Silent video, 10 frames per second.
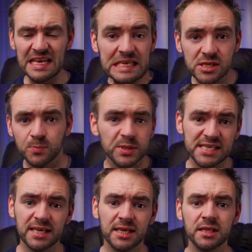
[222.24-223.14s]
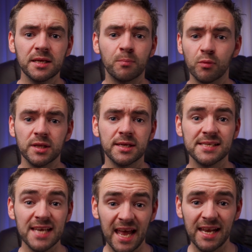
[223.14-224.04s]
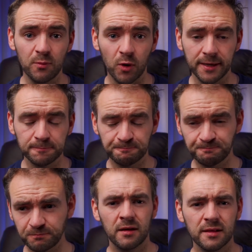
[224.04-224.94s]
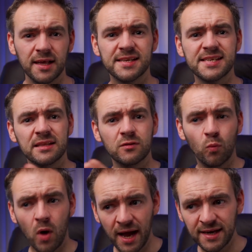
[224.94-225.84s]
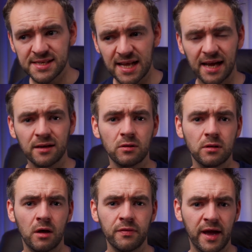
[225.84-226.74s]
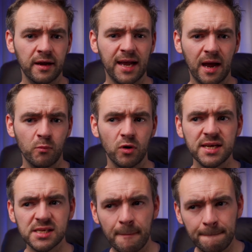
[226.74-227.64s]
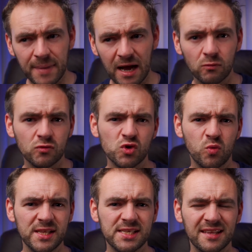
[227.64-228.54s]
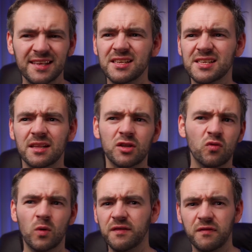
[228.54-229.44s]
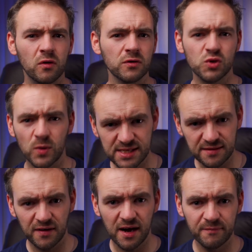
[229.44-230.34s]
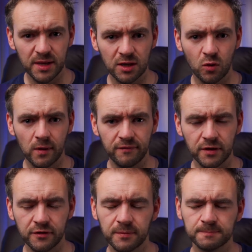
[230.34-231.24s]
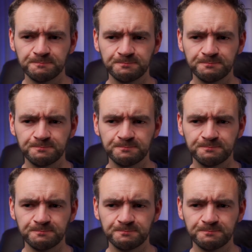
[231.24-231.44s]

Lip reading: isn't particularly brilliant anyway. Like I said, the widest angle on that camera is about 20, I think it's either 24 or 25 mil equivalent,